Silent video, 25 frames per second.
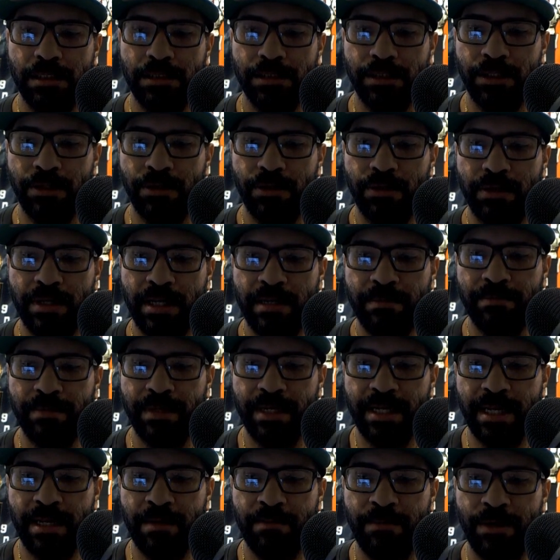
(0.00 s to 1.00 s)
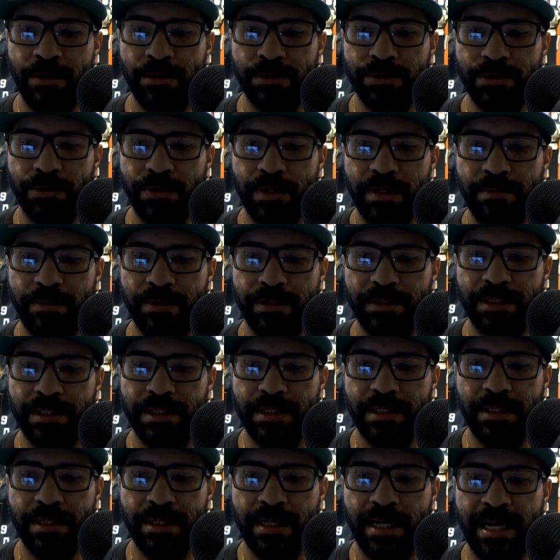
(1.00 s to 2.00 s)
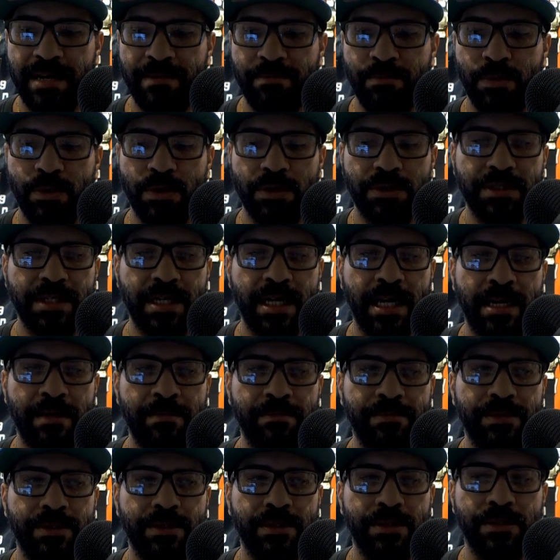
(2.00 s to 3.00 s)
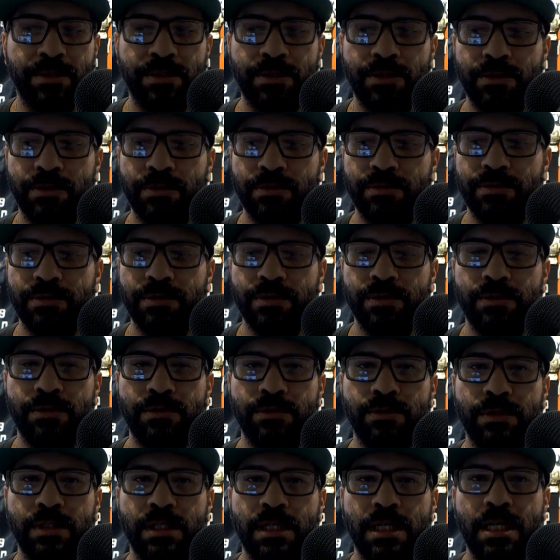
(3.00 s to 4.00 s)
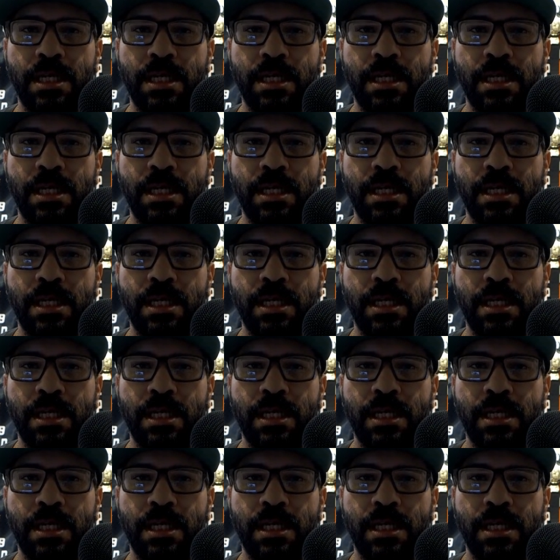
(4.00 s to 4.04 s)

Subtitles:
You know, and I'm also able to have more time to go to